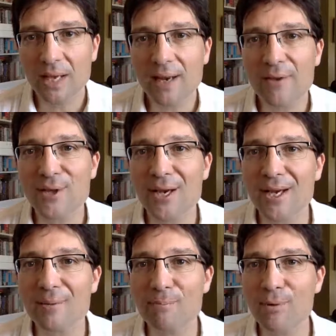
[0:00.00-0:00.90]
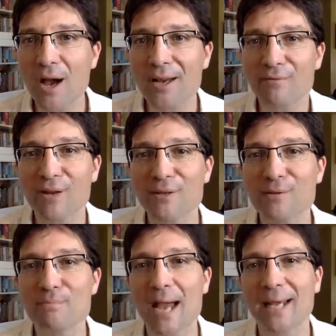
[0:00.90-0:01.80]
Hello there, Brian of
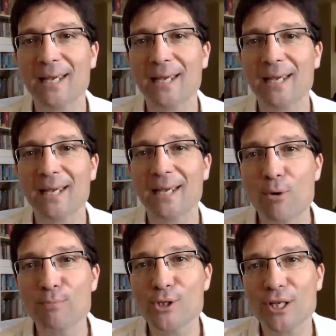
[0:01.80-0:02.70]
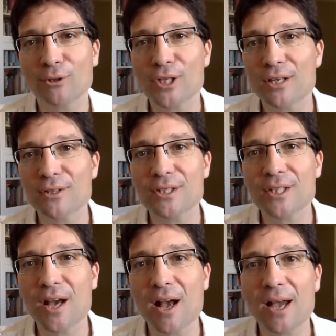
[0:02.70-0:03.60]
London back in my bomb shelter in the
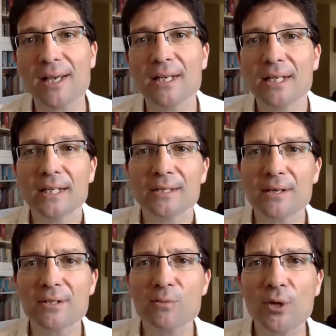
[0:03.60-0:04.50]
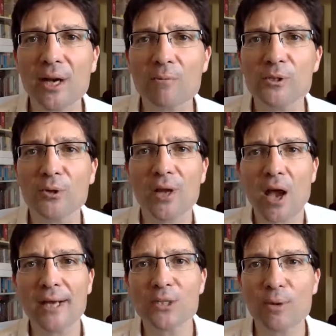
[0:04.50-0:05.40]
sky. So this morning I was on
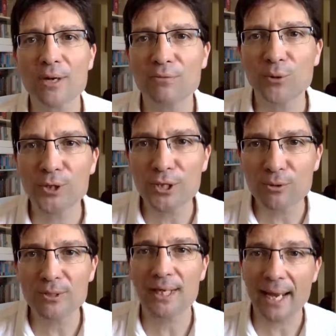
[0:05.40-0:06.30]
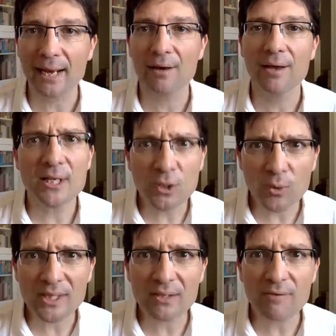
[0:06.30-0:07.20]
I-24 News again. It's
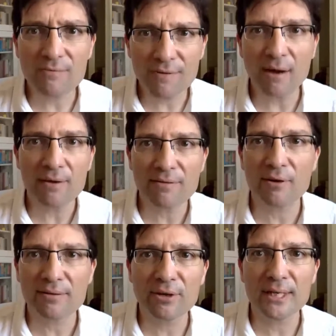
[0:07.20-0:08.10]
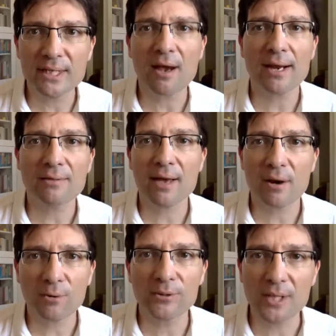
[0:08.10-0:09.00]
always very, very, very tight
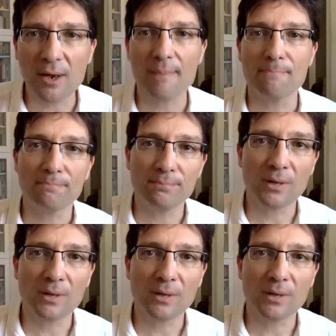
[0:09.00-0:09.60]
there on time.